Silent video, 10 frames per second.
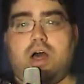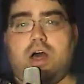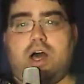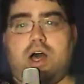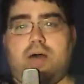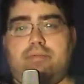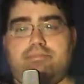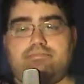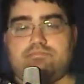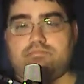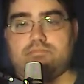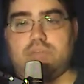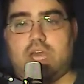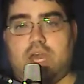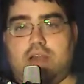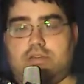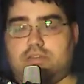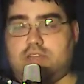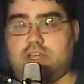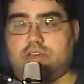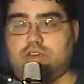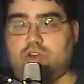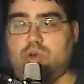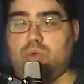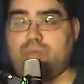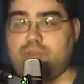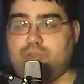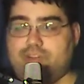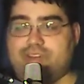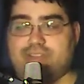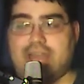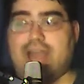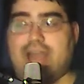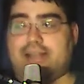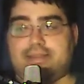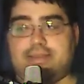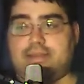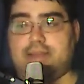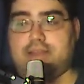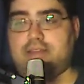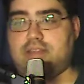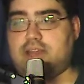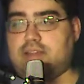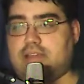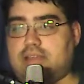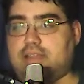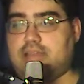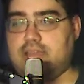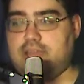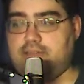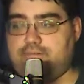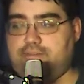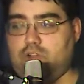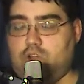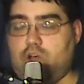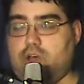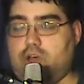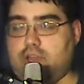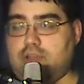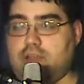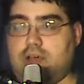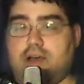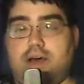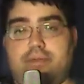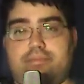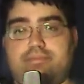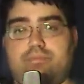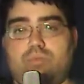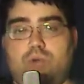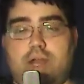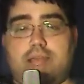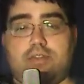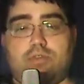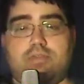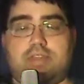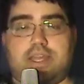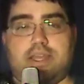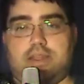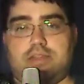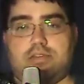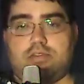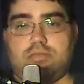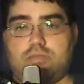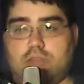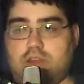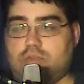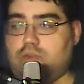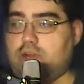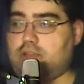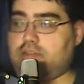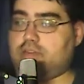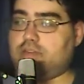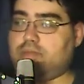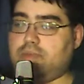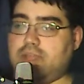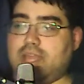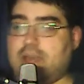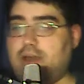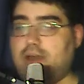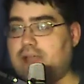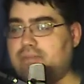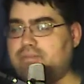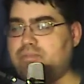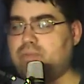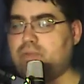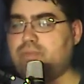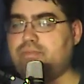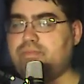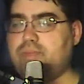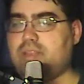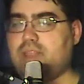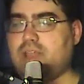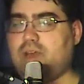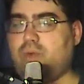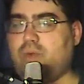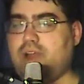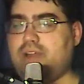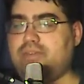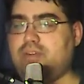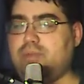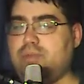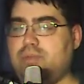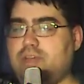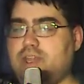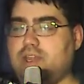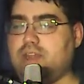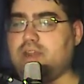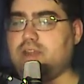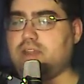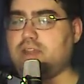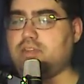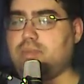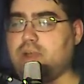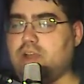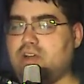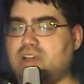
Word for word: Um, and other things. So there is that. It's not exactly a full-on um, what I do thing. It's it is what it is. But yeah, I admit, why did I feel motivated and inspired?